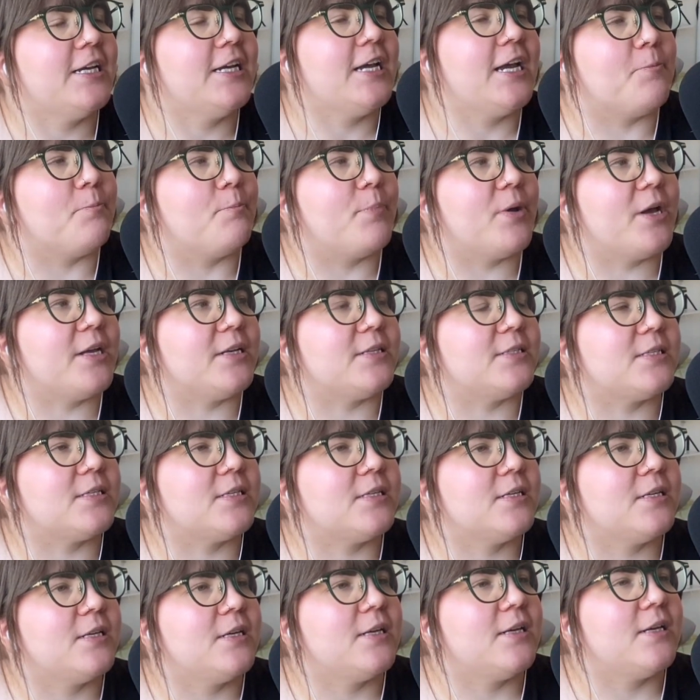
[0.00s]
But
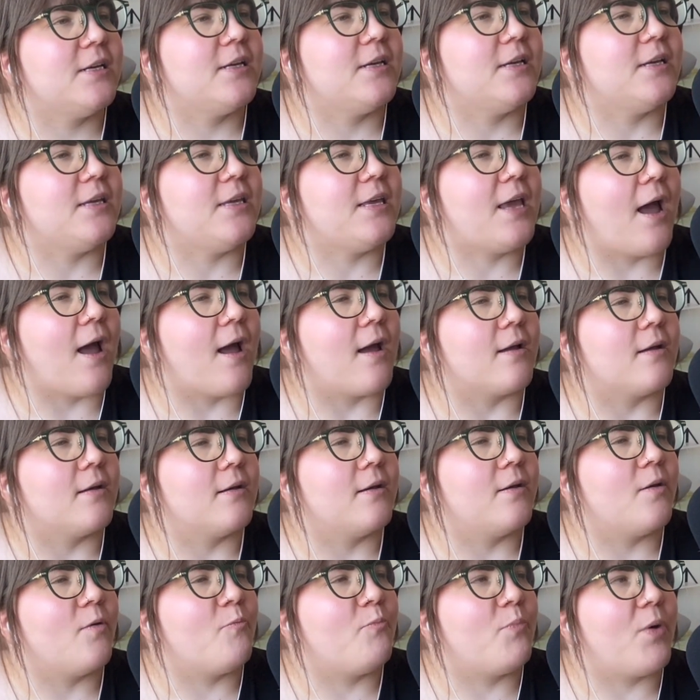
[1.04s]
yeah,
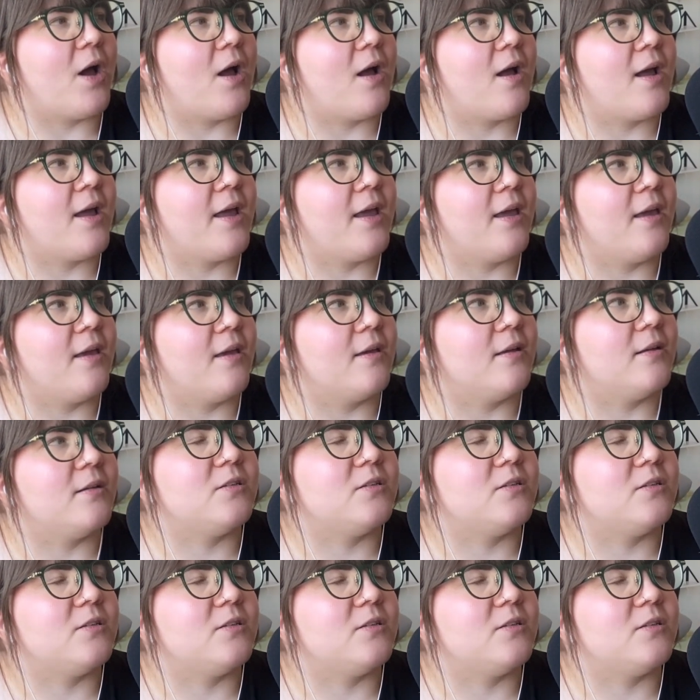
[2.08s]
by